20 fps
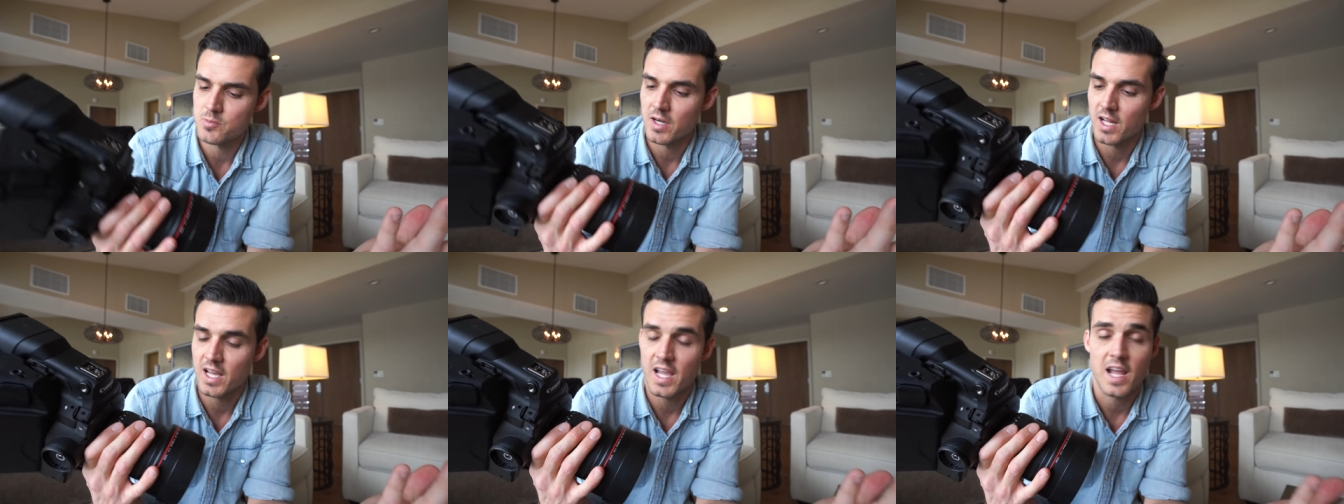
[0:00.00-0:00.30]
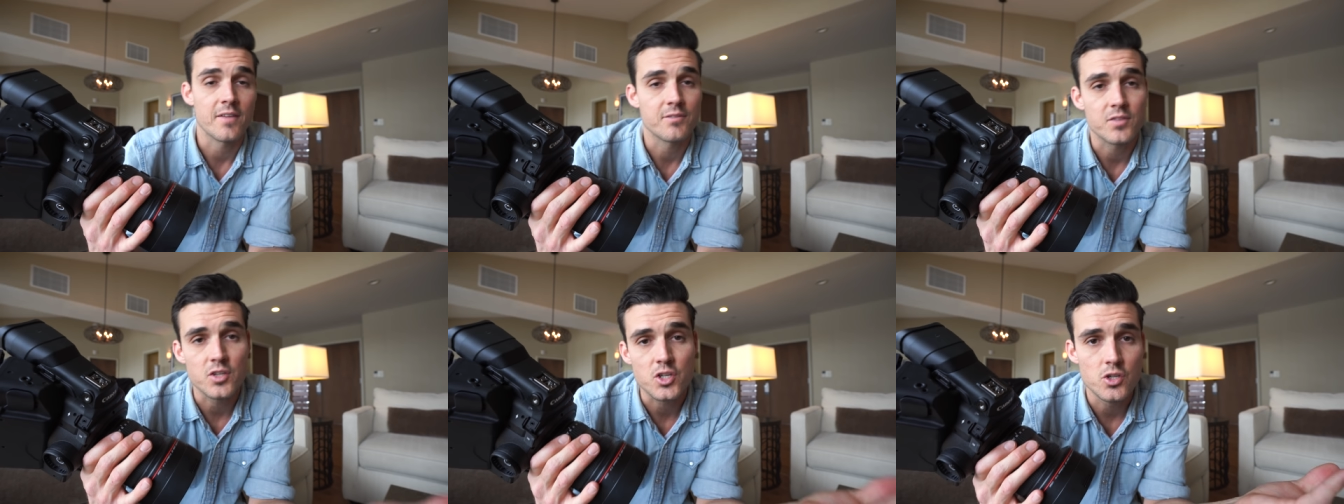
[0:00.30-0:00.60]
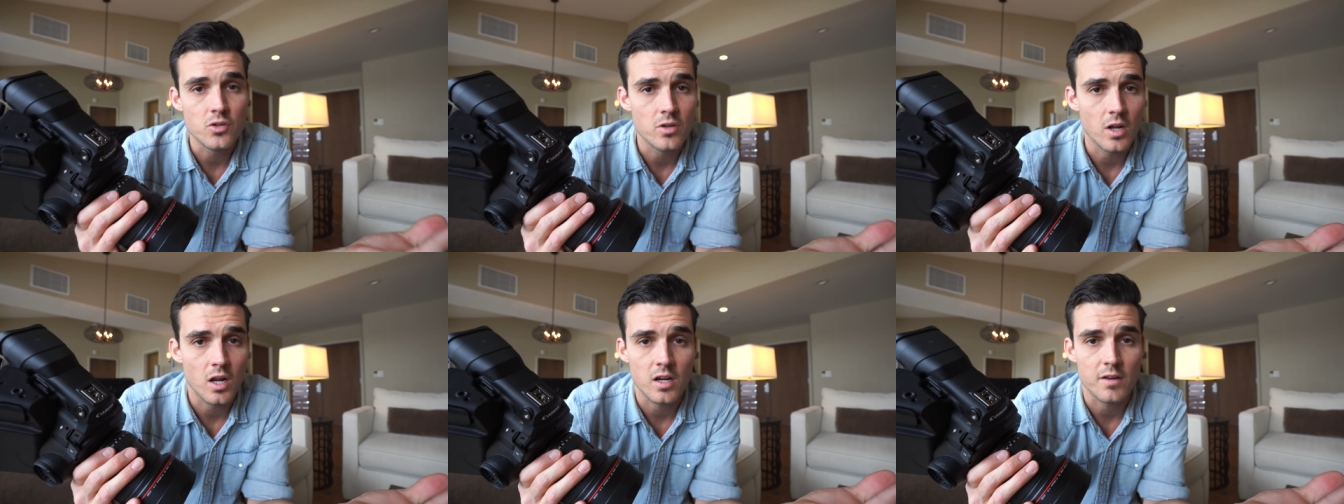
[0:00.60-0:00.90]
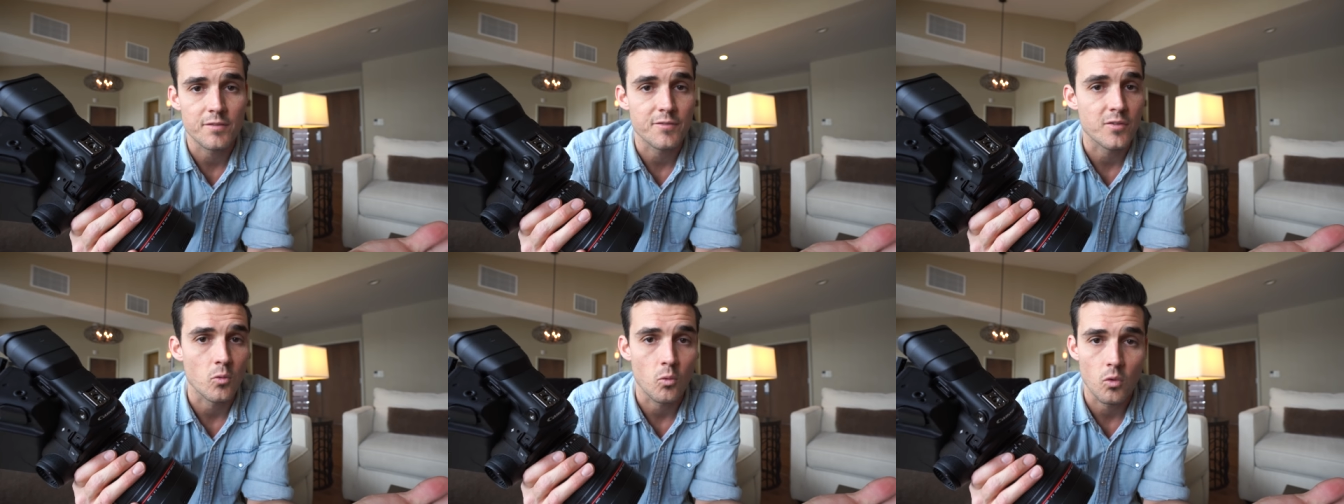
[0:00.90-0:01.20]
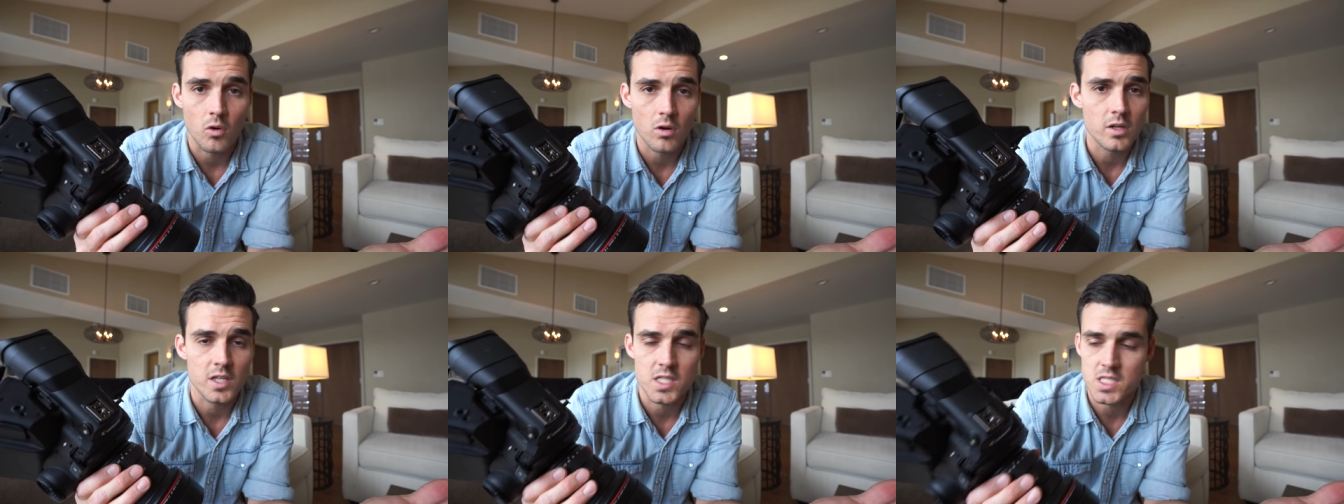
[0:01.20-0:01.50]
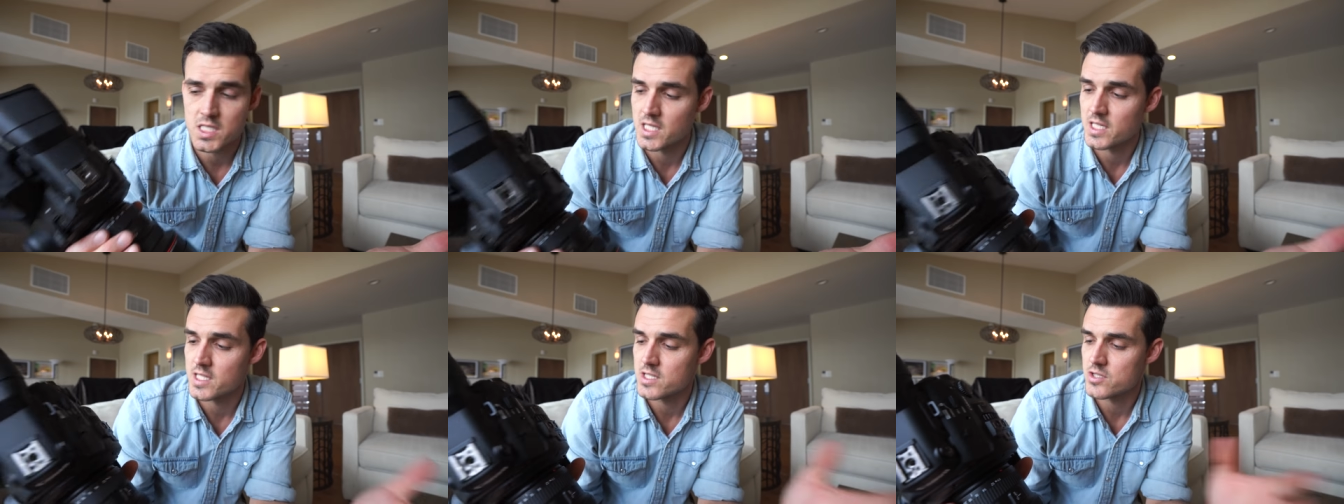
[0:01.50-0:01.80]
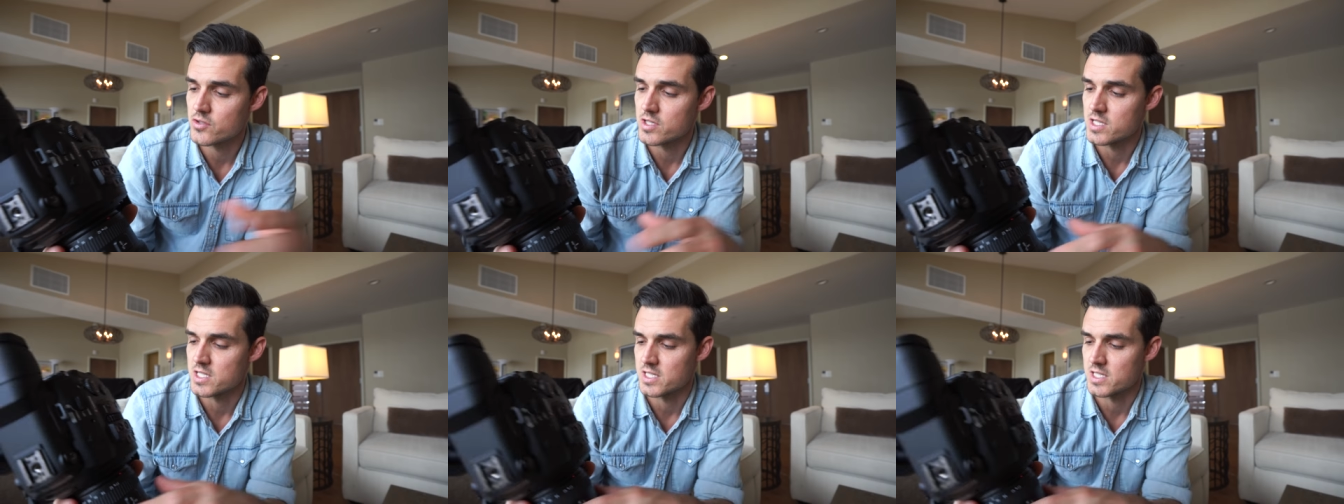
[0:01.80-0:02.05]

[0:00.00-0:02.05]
but I have to shoot on it for work. It's industry